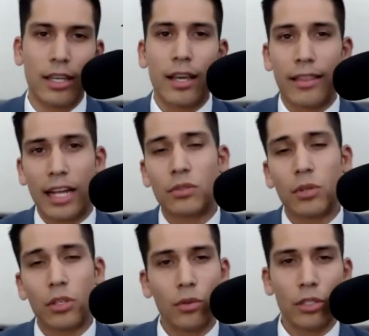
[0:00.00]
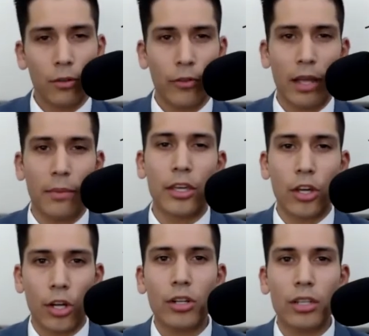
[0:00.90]
That's what you and your family
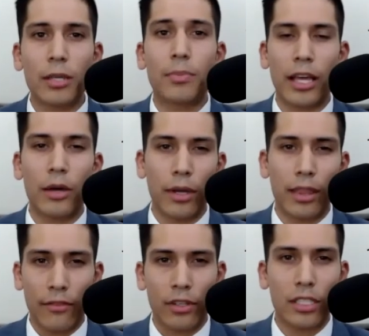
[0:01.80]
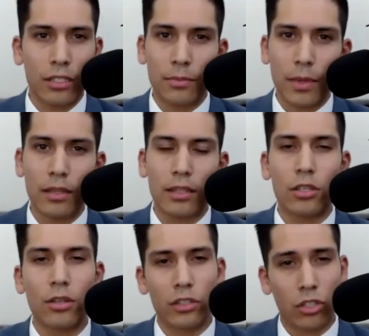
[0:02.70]
currently play with every single month, and
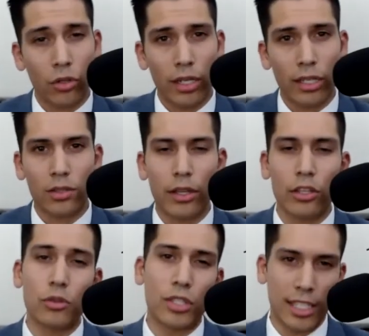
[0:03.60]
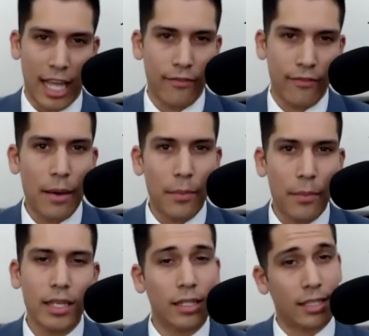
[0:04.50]
you have a choice whether you save that
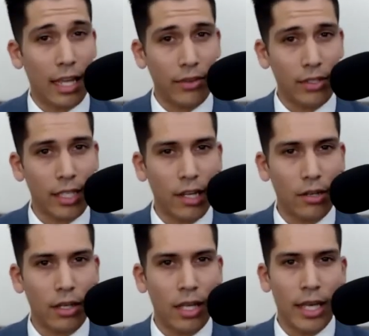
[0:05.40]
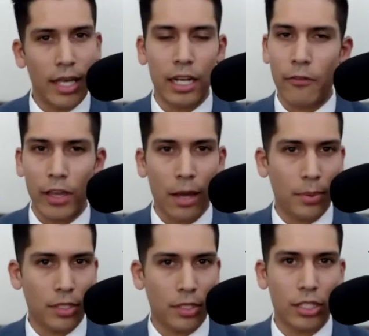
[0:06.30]
money in a savings account in a fiat
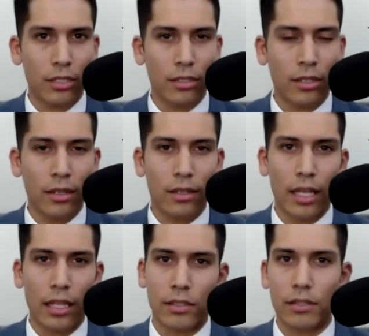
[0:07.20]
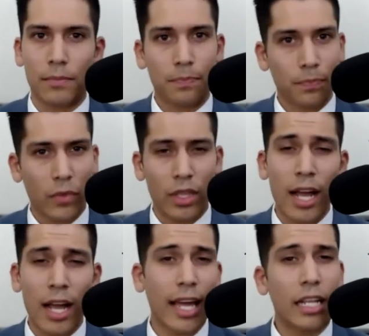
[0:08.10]
position that's
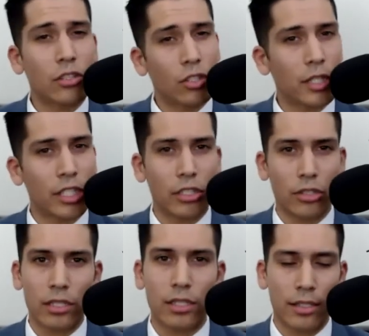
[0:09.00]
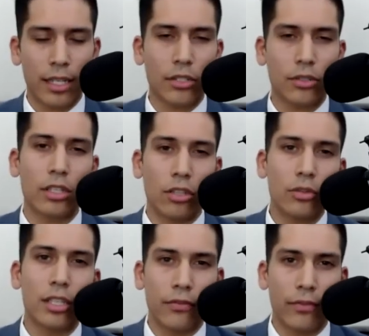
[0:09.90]
not gaining too much interest, it's actually
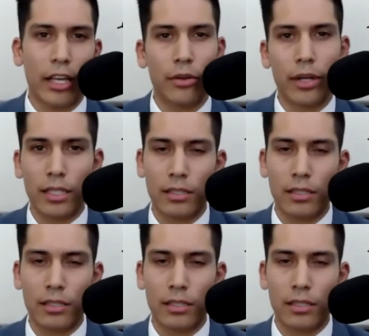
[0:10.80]
losing value against the